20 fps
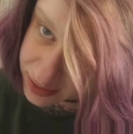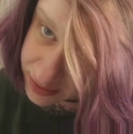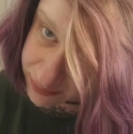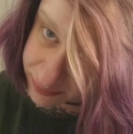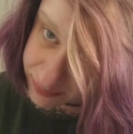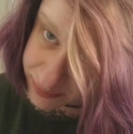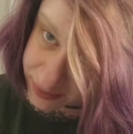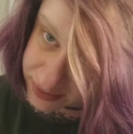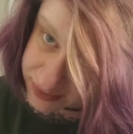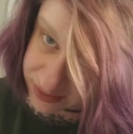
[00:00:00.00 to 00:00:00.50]

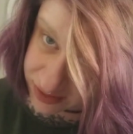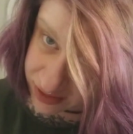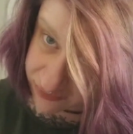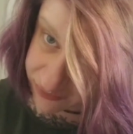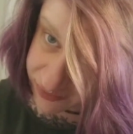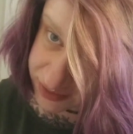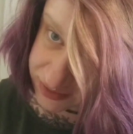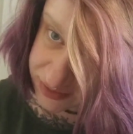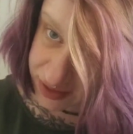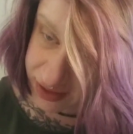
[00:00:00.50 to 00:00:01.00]
But instead of
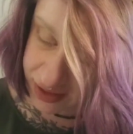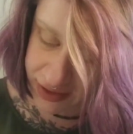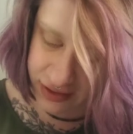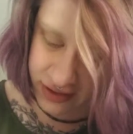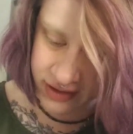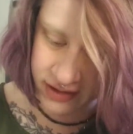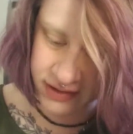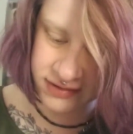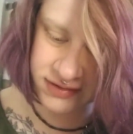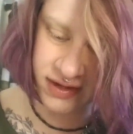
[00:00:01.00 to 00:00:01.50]
fixing it,
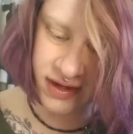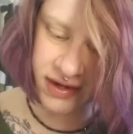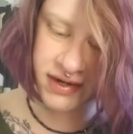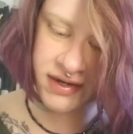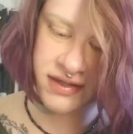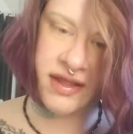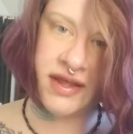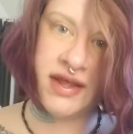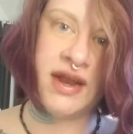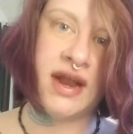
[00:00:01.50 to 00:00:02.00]
I
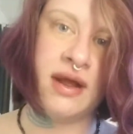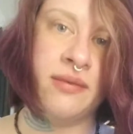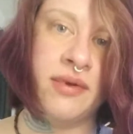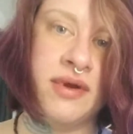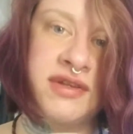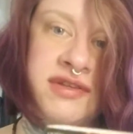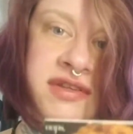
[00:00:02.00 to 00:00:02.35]
decided that I wanted